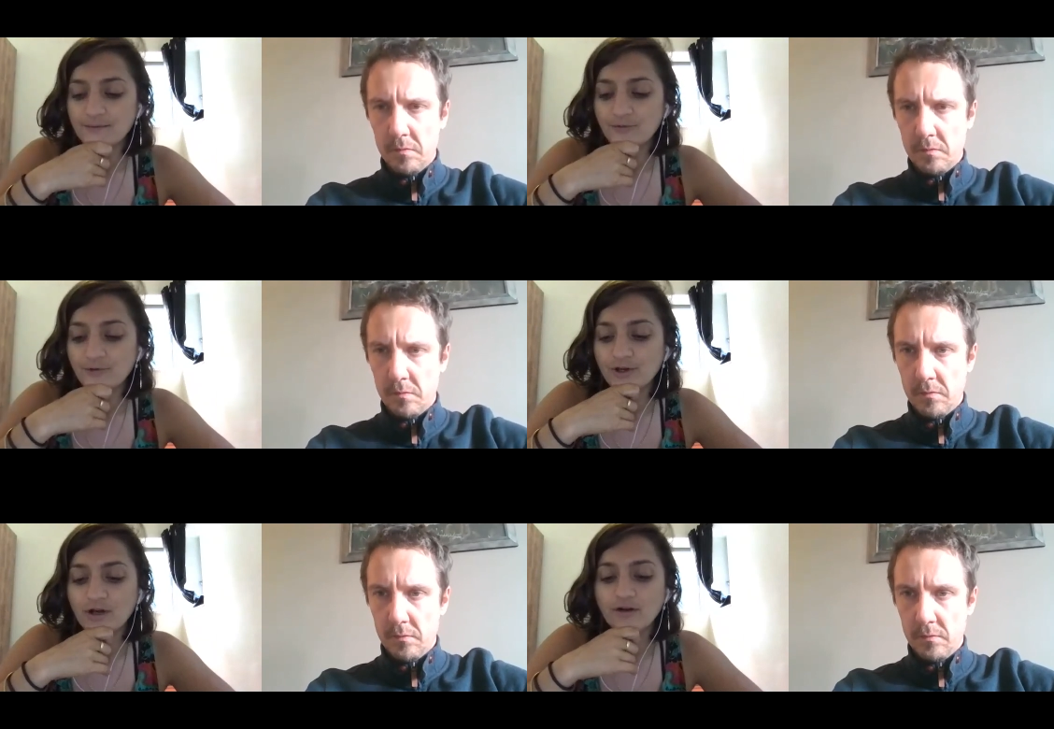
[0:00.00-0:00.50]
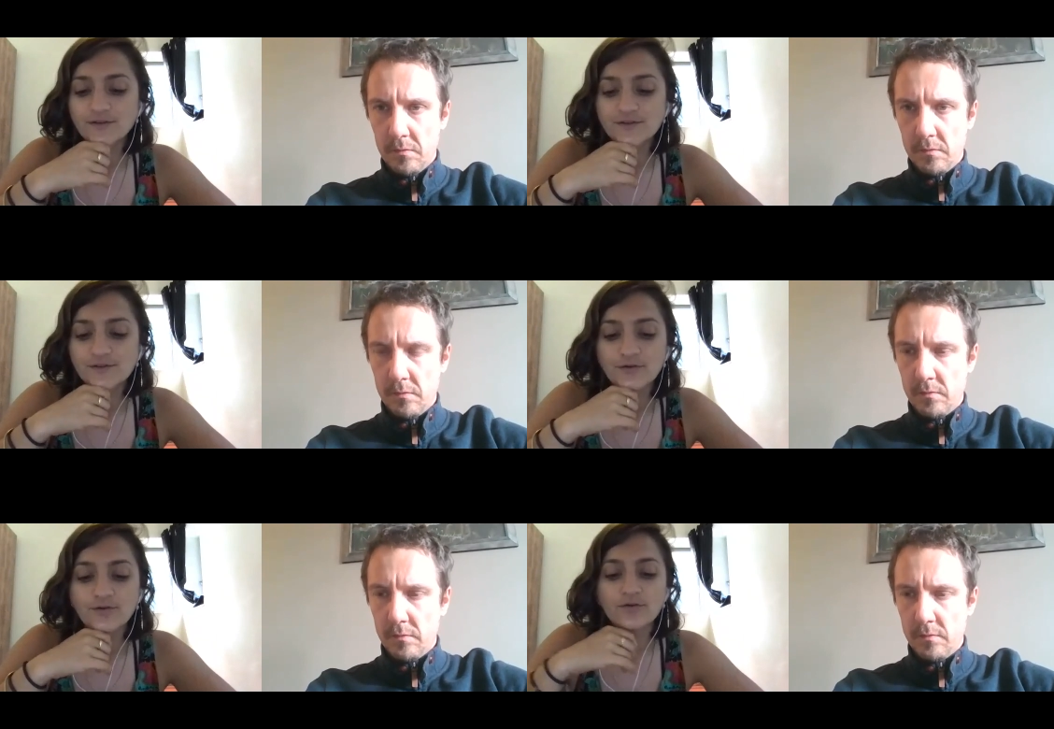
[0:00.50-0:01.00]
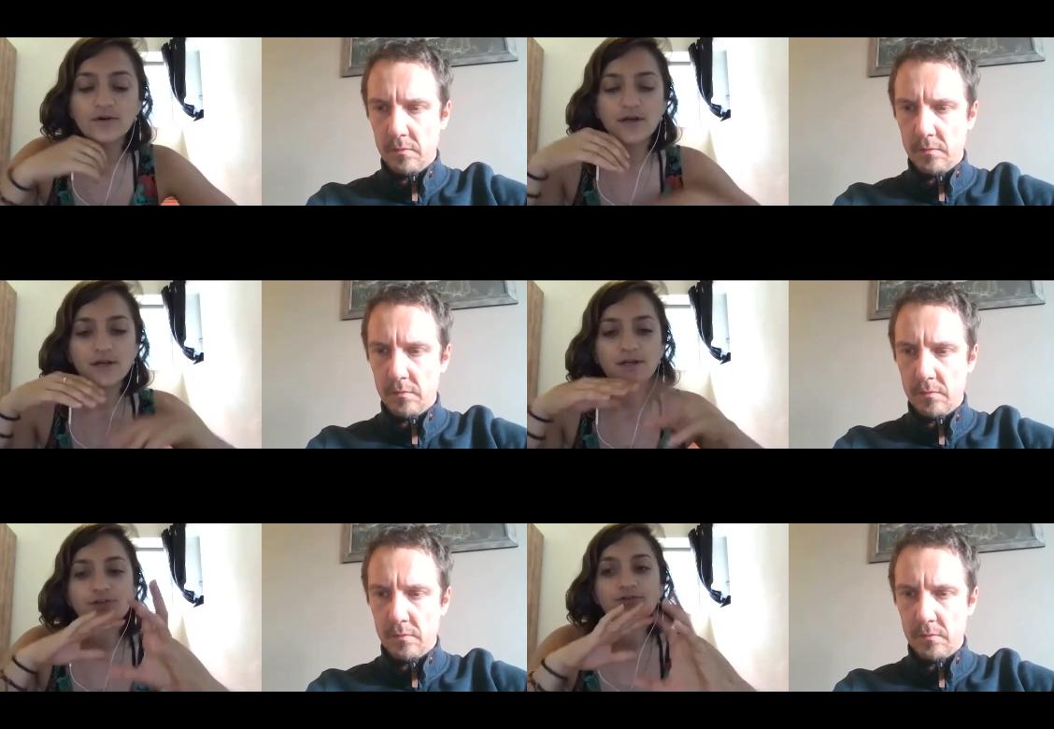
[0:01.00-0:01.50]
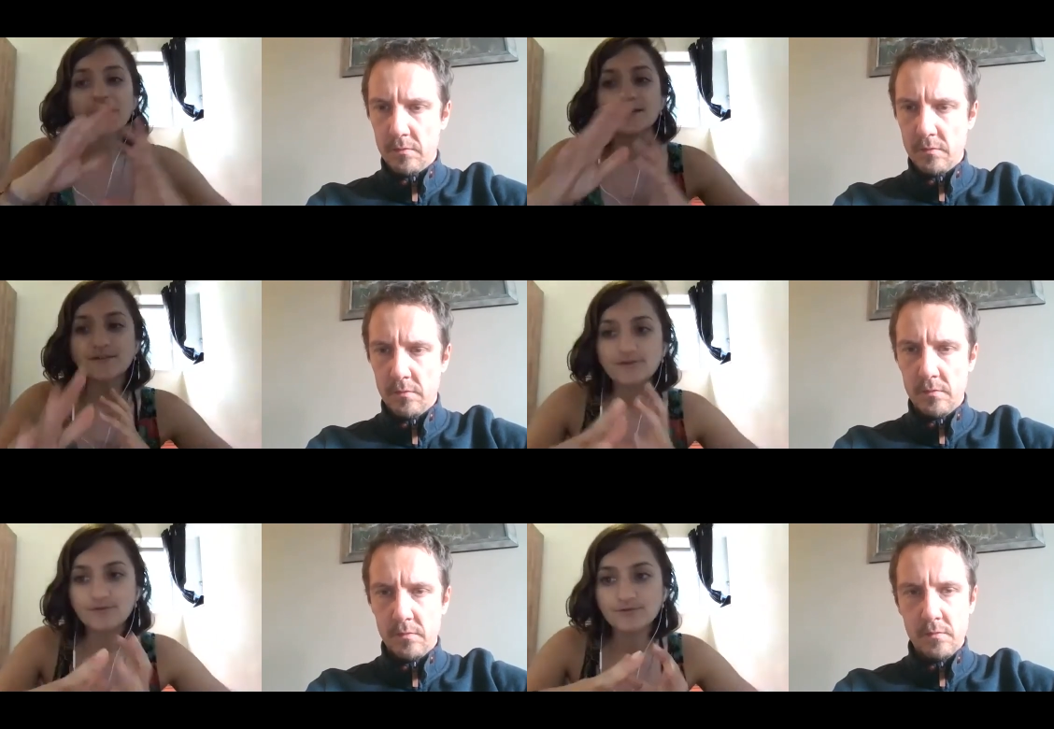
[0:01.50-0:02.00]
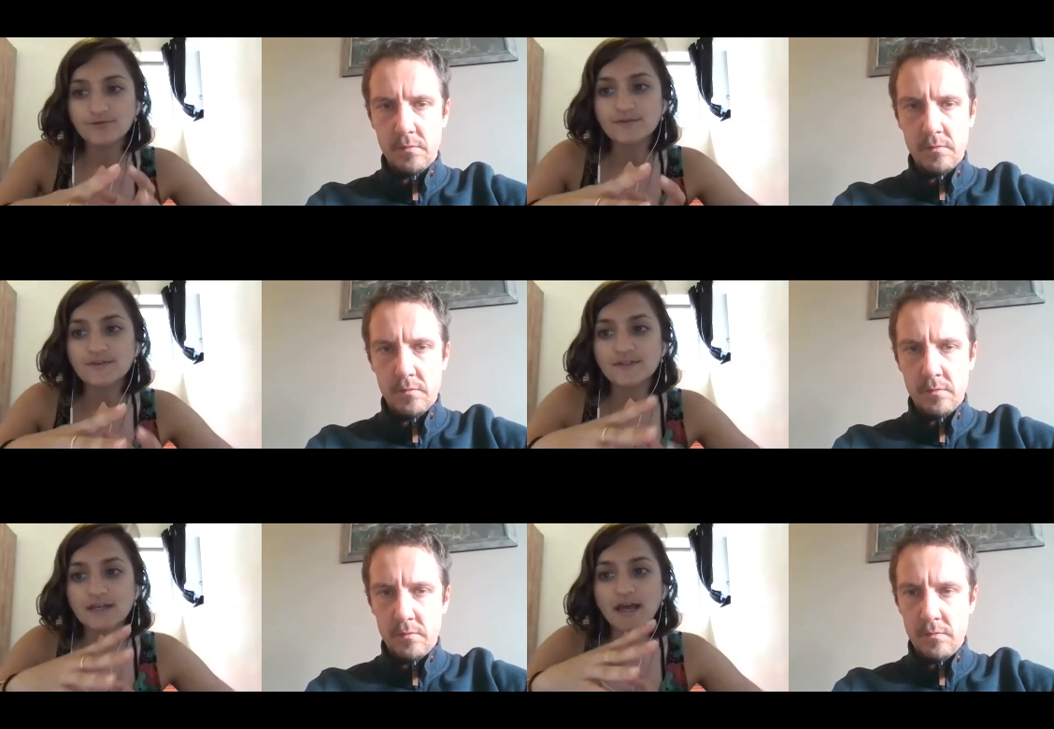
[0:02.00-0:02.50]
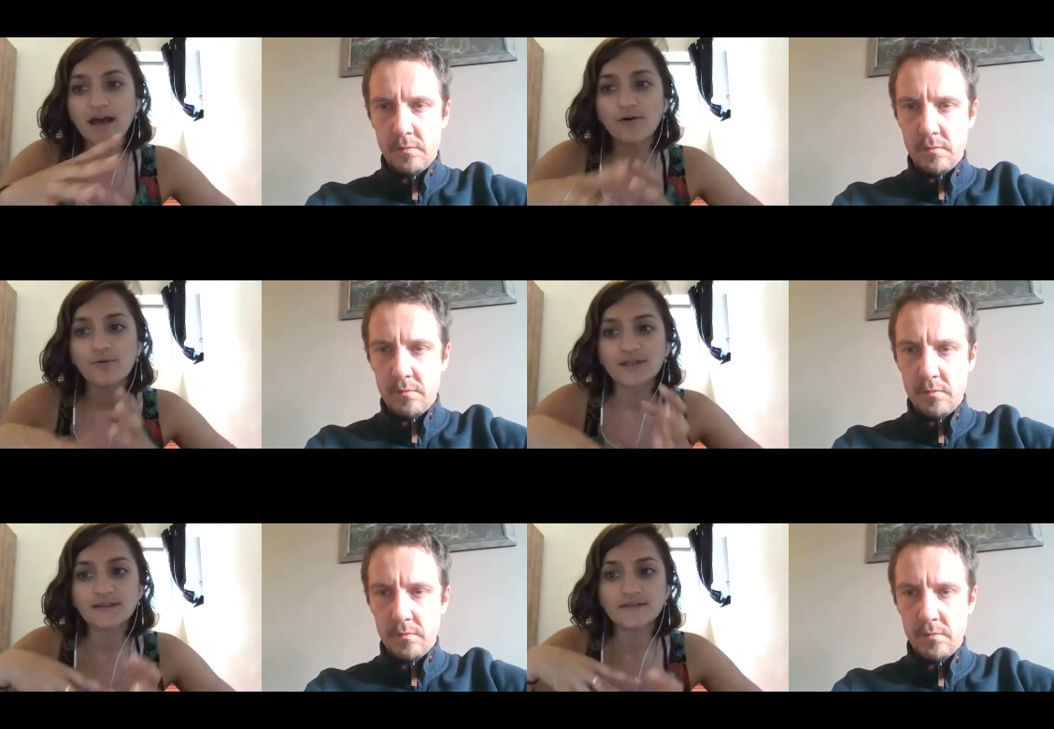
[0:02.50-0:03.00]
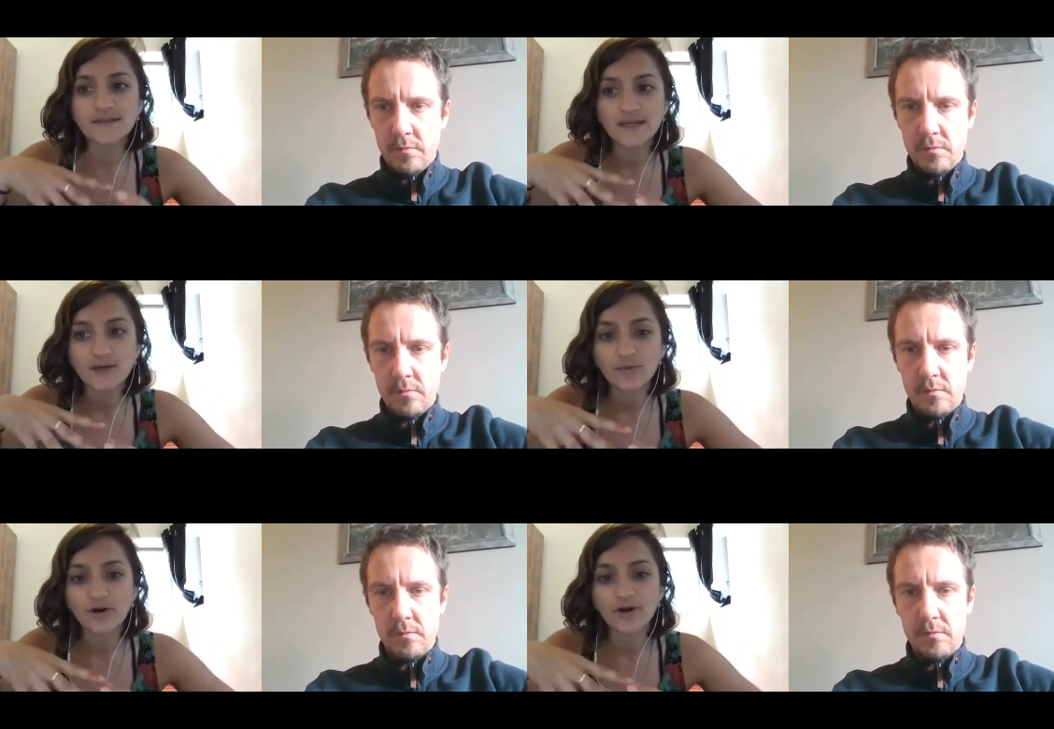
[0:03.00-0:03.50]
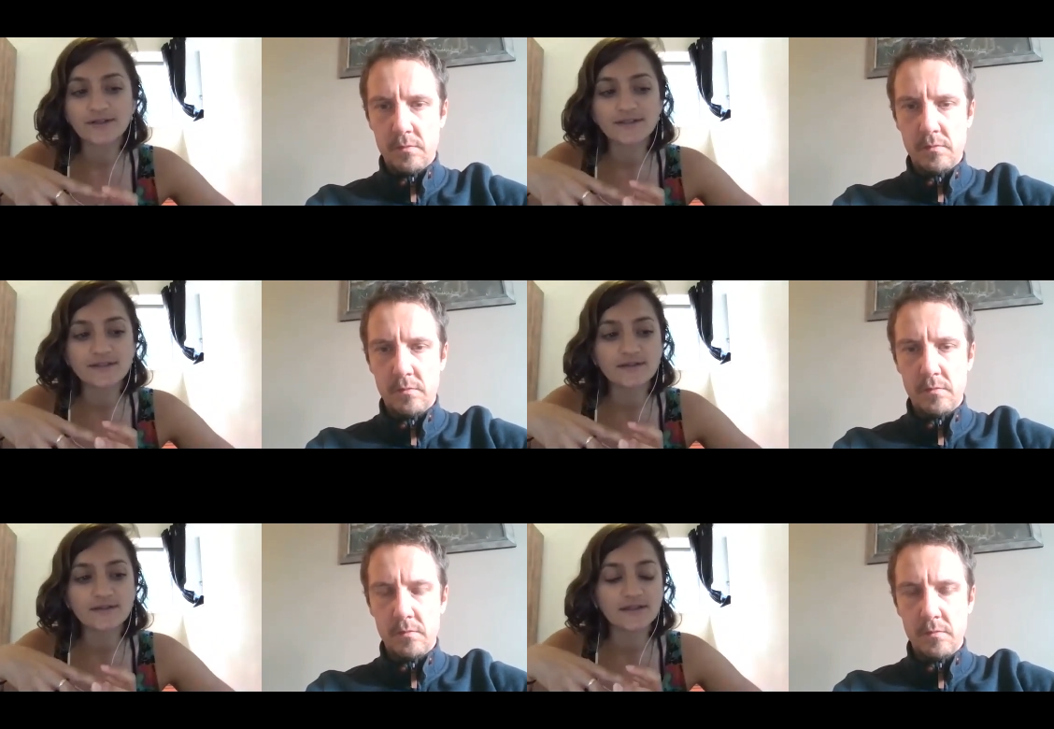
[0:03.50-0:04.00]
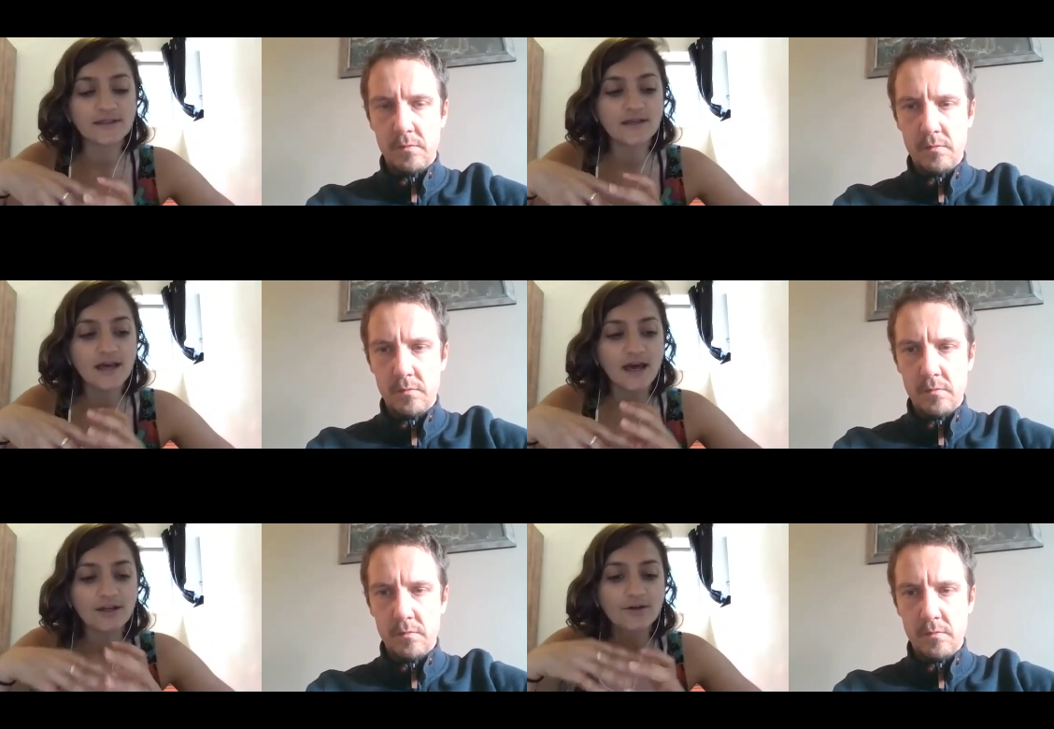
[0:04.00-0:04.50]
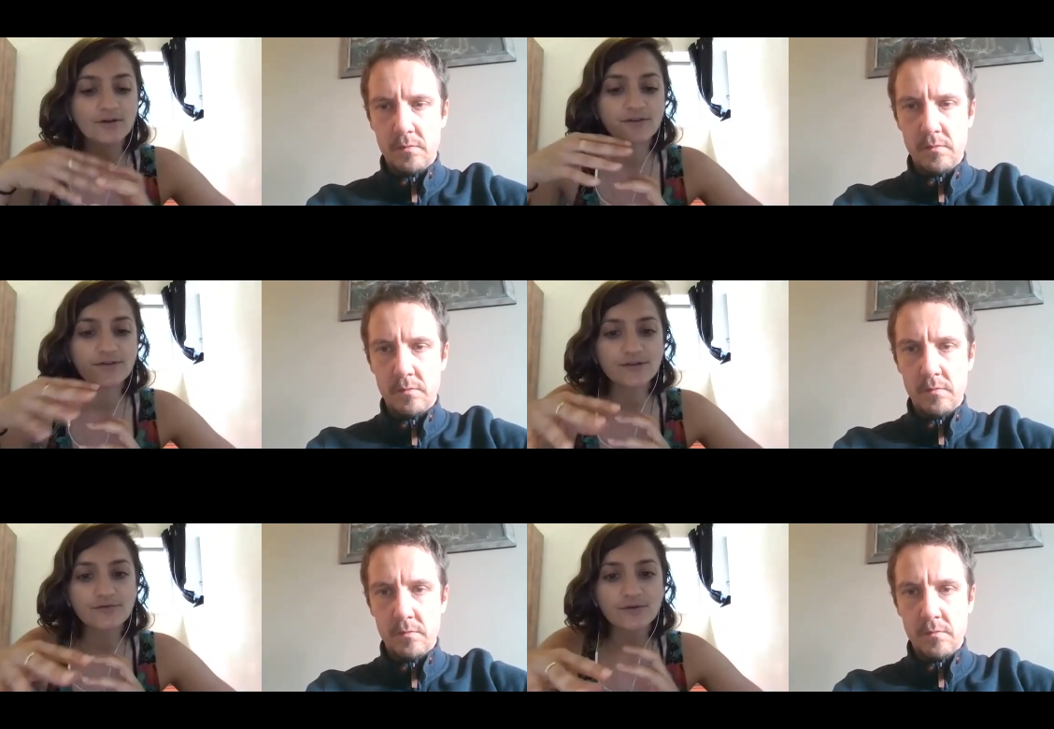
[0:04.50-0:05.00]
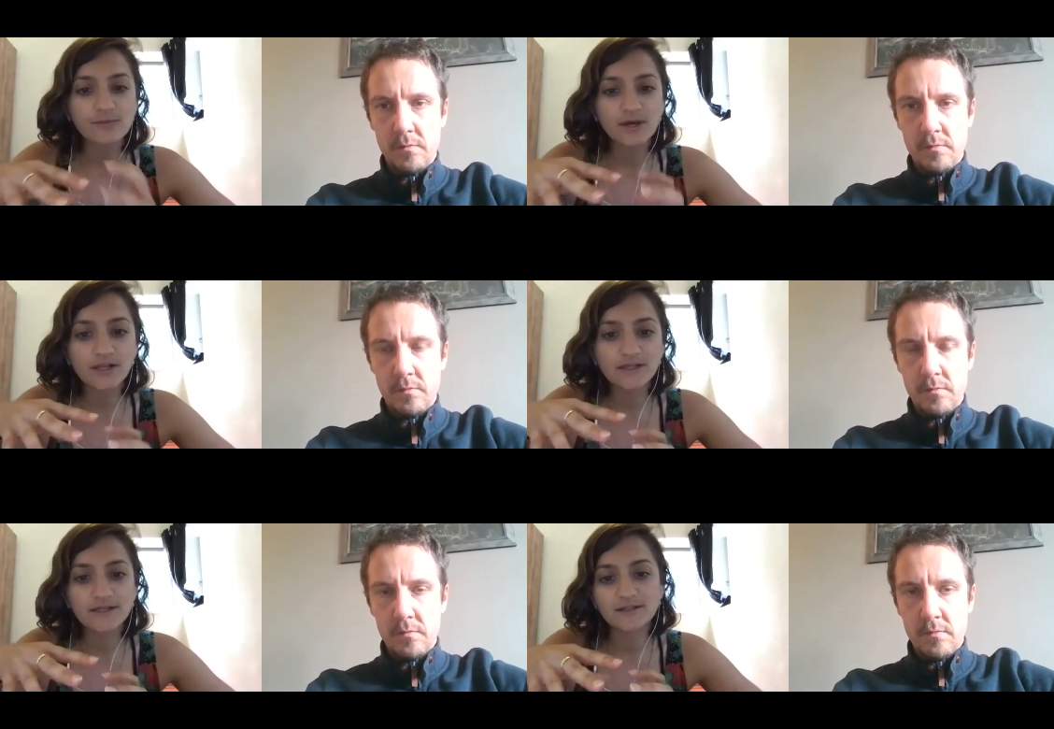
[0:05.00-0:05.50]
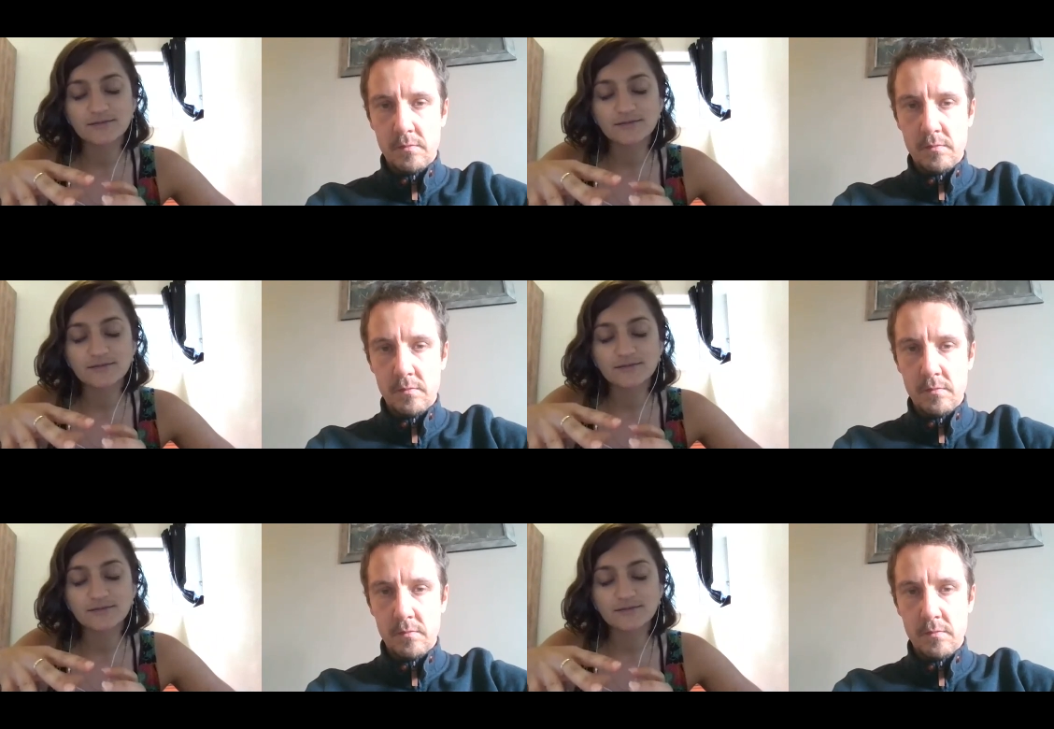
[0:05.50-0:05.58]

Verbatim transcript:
Speaker 1: we're also trying to see how we can take part in the, I know there's a rebellion